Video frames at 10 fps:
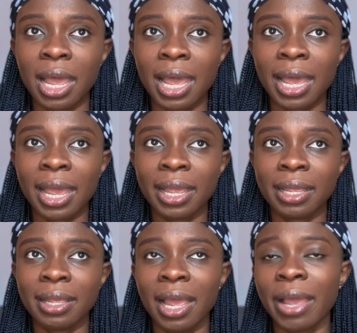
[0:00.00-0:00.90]

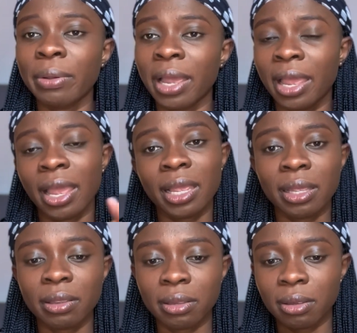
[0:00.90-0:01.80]
I, I,
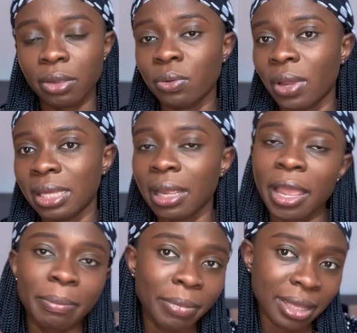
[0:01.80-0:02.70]
I, you know, I,
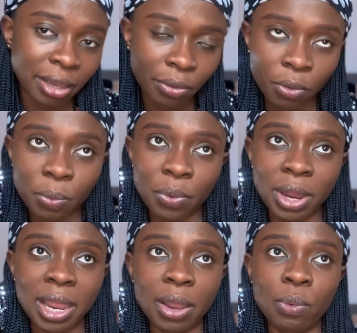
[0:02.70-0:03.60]
I made a group
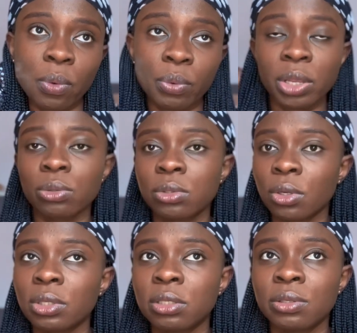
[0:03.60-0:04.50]
where we could
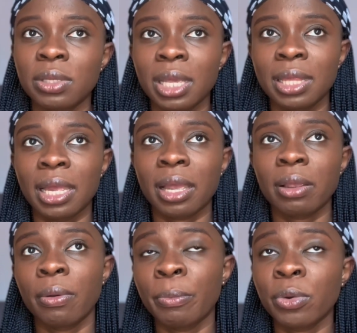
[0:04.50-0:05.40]
study
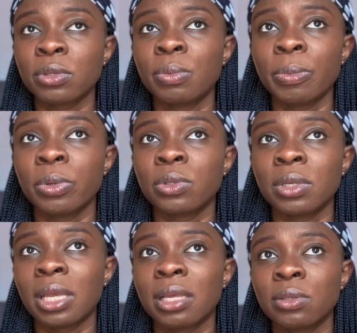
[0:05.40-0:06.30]
together, brought people
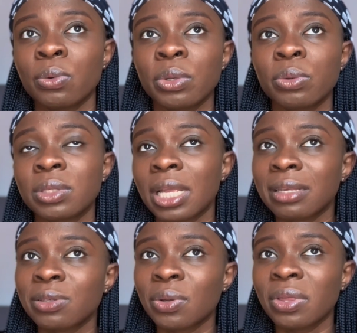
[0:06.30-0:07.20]
together so we could
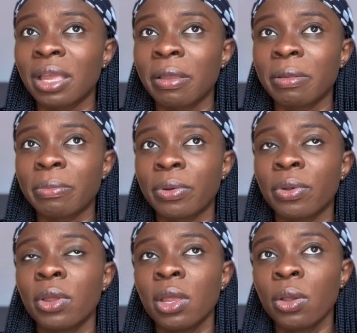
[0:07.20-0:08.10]
start studying.
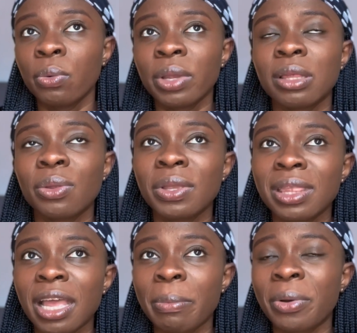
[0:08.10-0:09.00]
But we're
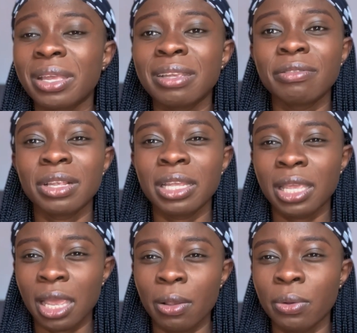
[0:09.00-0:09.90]
doing that, but I didn't
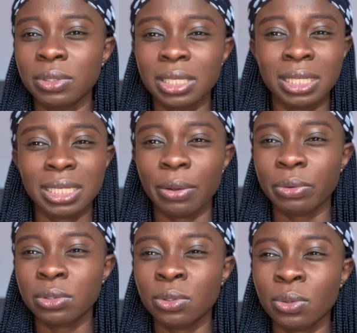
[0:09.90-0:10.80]
really get content. I
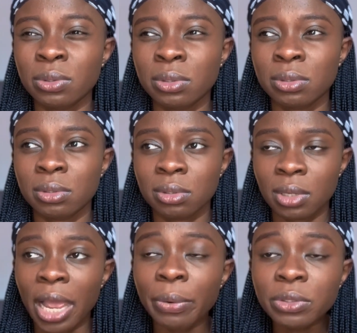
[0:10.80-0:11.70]
was not,
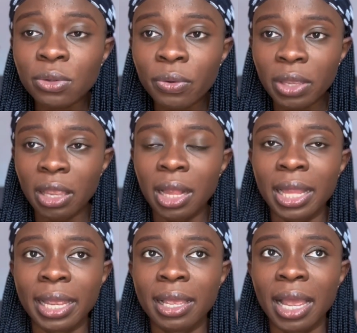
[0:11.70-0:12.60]
I was not
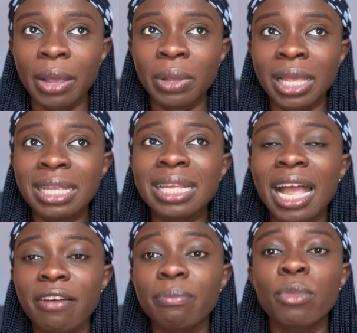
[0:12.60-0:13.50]
like, I, I didn't
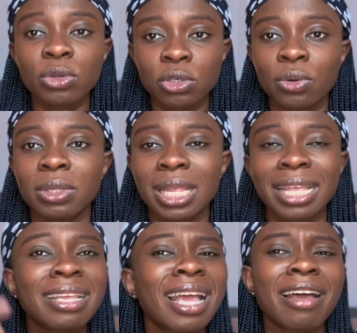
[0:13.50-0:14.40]
have much content.
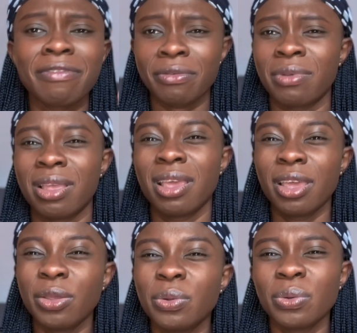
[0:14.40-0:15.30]
I didn't have
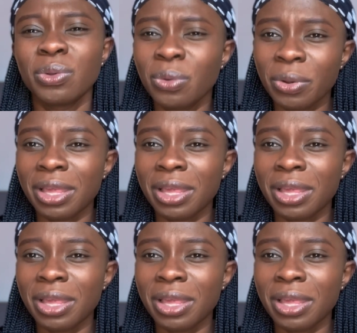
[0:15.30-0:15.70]
you know you know what